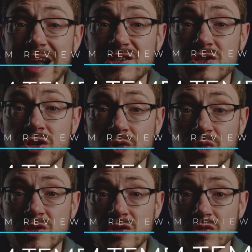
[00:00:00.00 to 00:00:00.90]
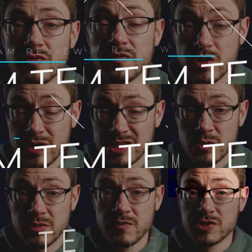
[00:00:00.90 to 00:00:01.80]
I chose to review this
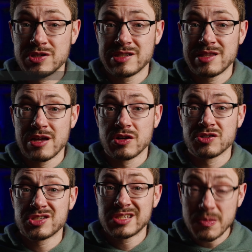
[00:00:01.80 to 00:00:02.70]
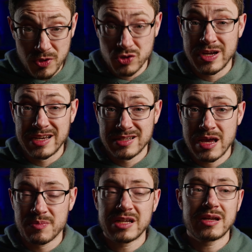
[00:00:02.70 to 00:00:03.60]
one versus their simple training
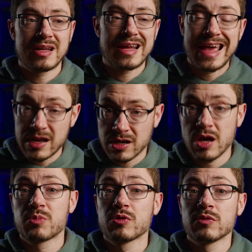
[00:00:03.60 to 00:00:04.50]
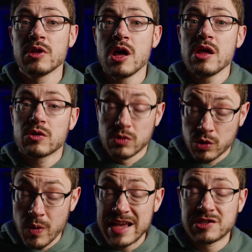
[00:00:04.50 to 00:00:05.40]
template, and I had a couple of
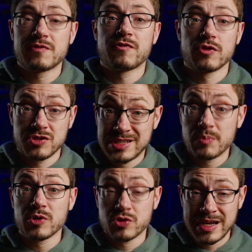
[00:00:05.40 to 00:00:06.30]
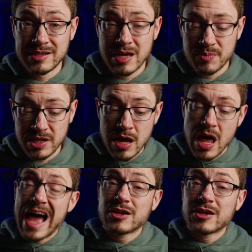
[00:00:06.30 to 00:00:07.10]
requests for their simple training template, I